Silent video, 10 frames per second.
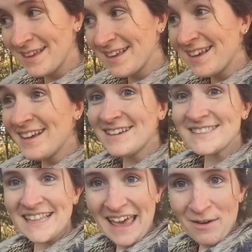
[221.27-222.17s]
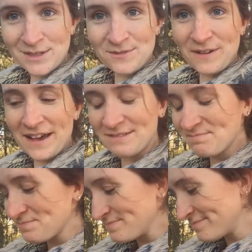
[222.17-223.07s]
So that was fun.
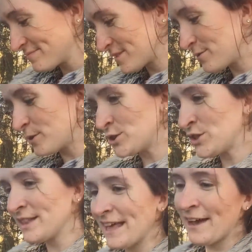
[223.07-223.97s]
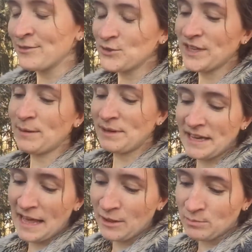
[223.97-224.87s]
Unfortunately, I have a really
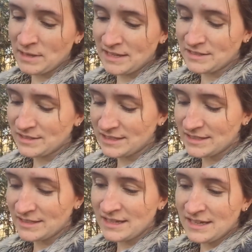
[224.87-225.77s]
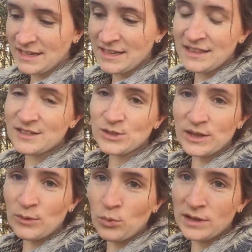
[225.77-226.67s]
big aloe plant, so it's there's
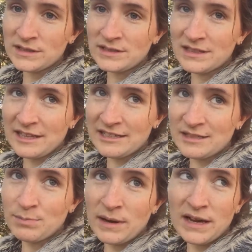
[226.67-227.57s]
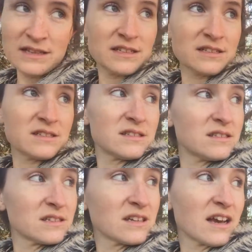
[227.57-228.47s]
only one like spot
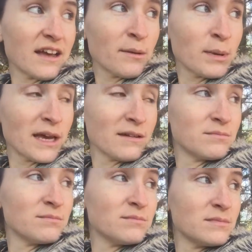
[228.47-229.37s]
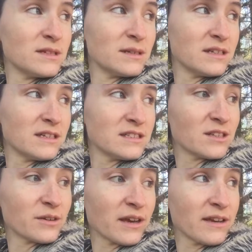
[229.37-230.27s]
that's kind of bad. It's
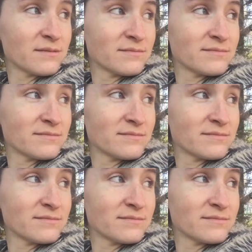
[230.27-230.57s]
okay.